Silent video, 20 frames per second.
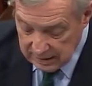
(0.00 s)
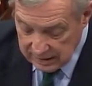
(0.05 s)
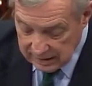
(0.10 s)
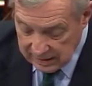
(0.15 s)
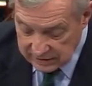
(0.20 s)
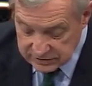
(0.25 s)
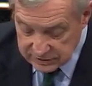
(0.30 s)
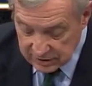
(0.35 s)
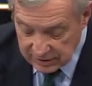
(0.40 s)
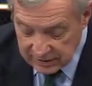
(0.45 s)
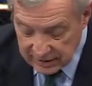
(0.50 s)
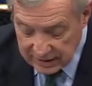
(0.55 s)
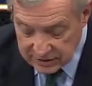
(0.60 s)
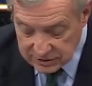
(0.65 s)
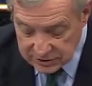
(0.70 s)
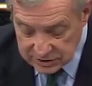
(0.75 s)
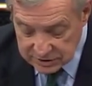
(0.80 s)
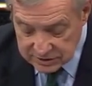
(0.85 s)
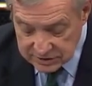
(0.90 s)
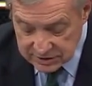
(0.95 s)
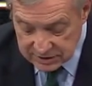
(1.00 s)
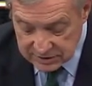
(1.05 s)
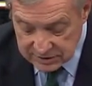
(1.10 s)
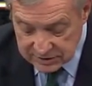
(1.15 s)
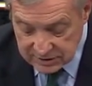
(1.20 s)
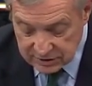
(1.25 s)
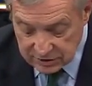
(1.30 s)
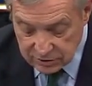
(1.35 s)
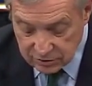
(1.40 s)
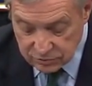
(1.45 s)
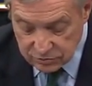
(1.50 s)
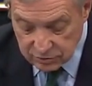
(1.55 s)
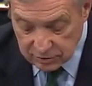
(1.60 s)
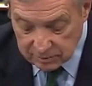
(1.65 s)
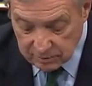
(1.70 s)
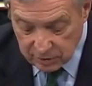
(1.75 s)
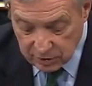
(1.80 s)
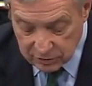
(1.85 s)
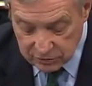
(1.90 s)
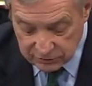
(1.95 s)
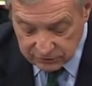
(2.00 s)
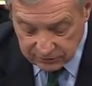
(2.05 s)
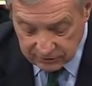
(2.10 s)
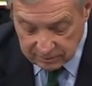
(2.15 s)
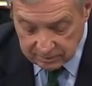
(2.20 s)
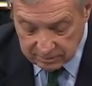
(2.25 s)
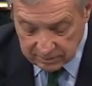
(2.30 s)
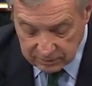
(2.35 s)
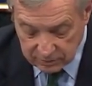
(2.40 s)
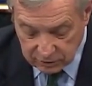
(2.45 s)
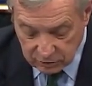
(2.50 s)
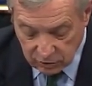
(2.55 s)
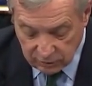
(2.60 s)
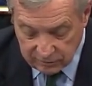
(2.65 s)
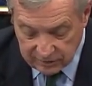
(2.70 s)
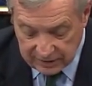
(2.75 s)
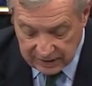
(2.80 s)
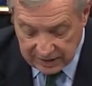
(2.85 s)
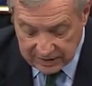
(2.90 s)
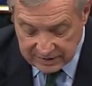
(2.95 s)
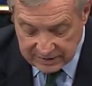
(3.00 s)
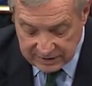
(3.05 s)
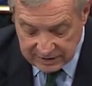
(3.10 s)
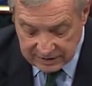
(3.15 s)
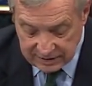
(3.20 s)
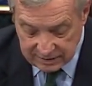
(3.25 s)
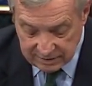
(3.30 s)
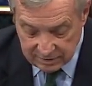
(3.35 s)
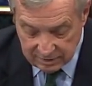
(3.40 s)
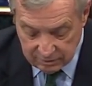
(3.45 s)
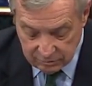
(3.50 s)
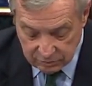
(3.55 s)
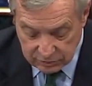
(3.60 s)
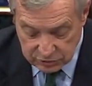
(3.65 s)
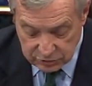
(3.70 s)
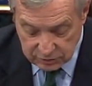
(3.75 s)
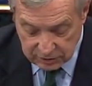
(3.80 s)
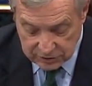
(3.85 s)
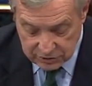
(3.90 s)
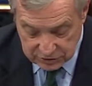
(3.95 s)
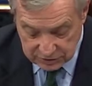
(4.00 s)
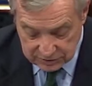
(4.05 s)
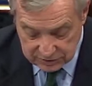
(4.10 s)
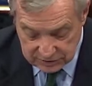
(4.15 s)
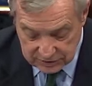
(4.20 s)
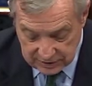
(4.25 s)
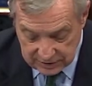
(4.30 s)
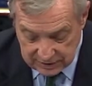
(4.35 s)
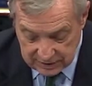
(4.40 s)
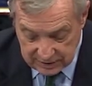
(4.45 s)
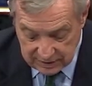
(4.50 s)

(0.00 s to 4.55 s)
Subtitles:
As our nations continue to emerge from COVID-19 restrictions,